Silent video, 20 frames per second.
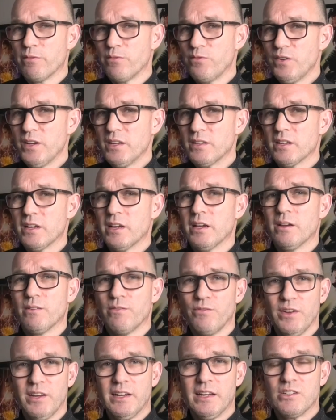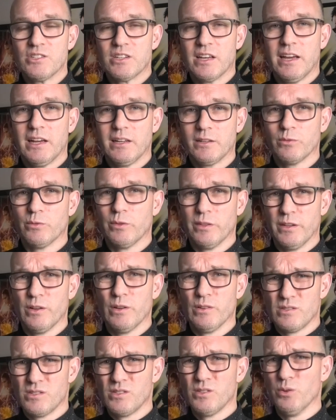fit, finish, and
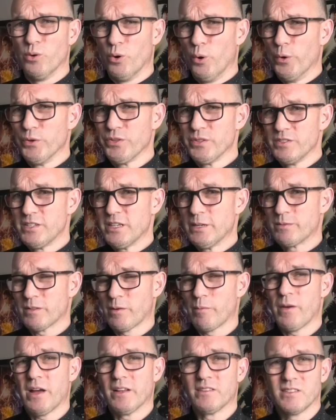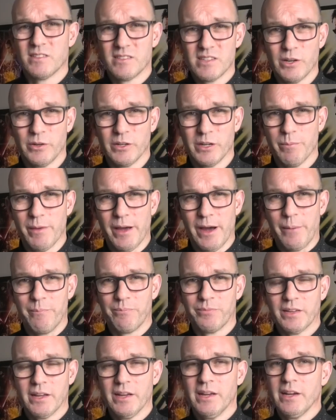those two awesome tips I'm about to tell you about.
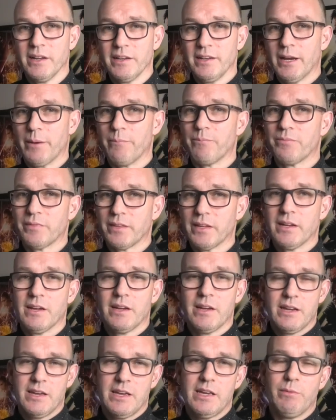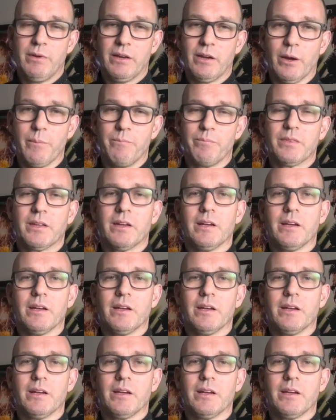Now, here we go.